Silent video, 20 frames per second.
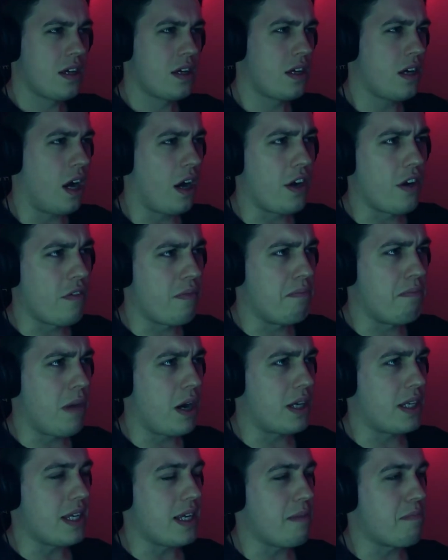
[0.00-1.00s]
kind of
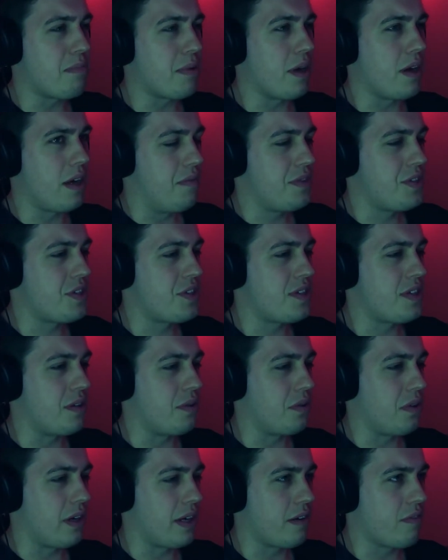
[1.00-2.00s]
muddy but
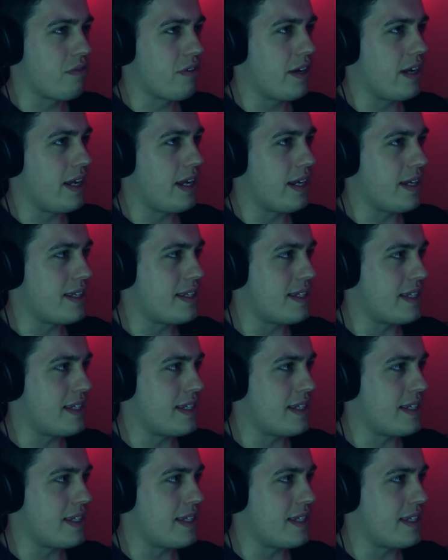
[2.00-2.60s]
still like really